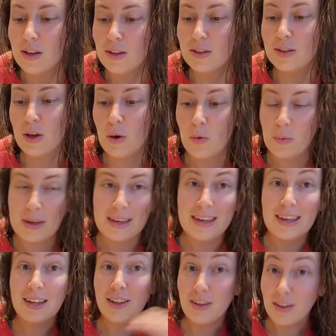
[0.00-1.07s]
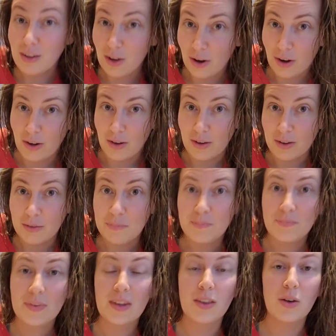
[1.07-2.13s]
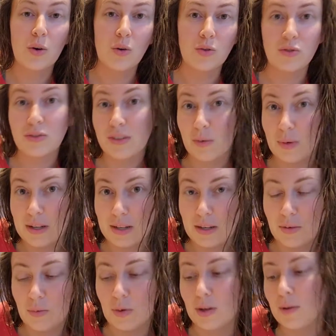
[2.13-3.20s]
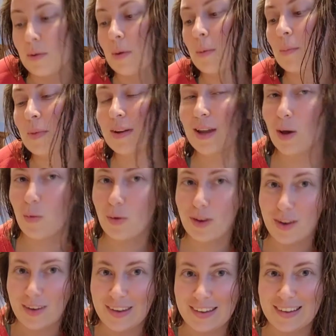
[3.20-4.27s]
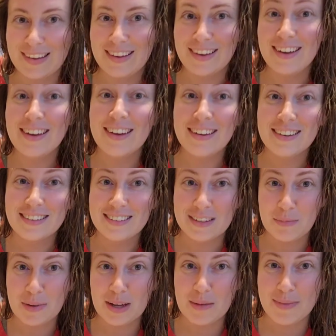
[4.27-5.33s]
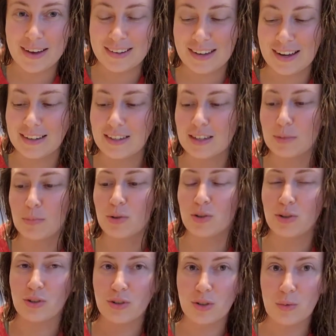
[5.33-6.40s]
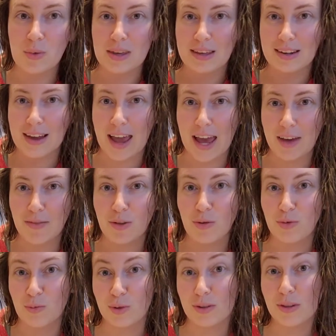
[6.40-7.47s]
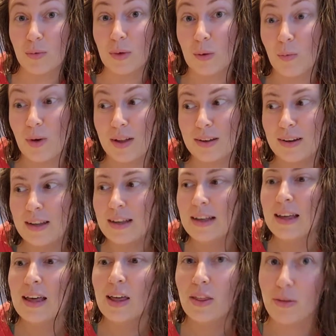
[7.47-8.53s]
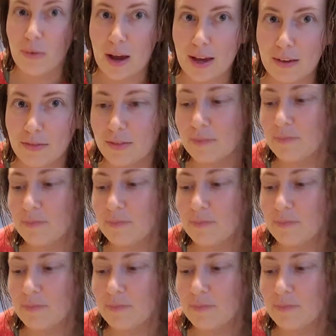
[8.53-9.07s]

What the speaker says: So we killed all the cultures that we didn't want, but now we're going to bring it back down to temperature so we can have those ones that we want thrive.